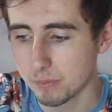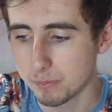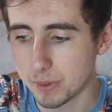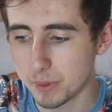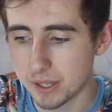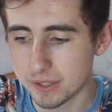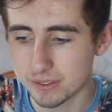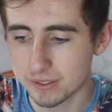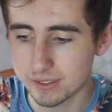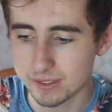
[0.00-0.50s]

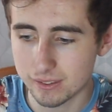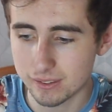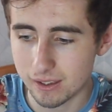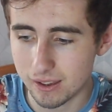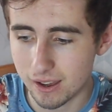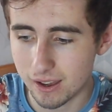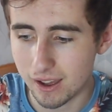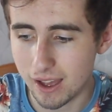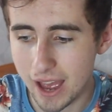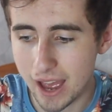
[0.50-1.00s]
but
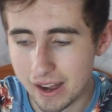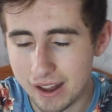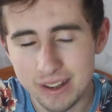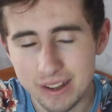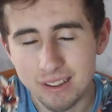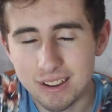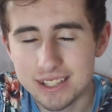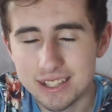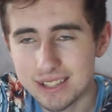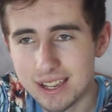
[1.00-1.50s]

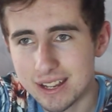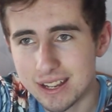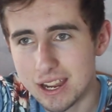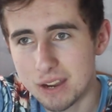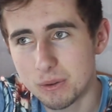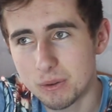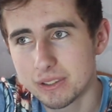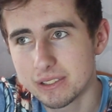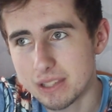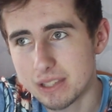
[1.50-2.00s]
and I said it,
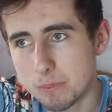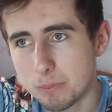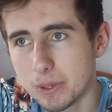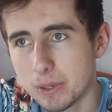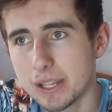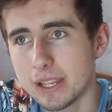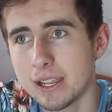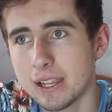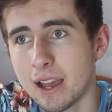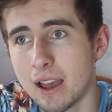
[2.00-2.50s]
it was
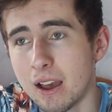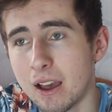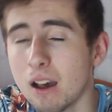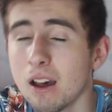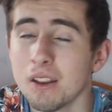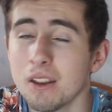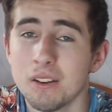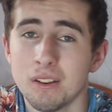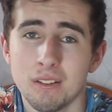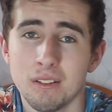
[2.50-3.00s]
simply
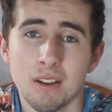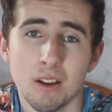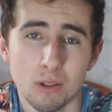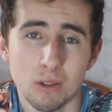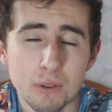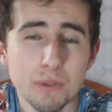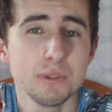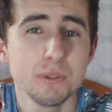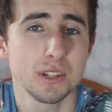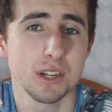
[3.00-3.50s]
an
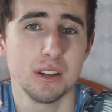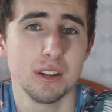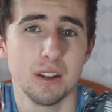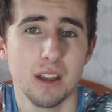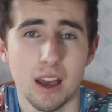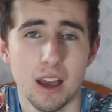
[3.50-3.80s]
illusion,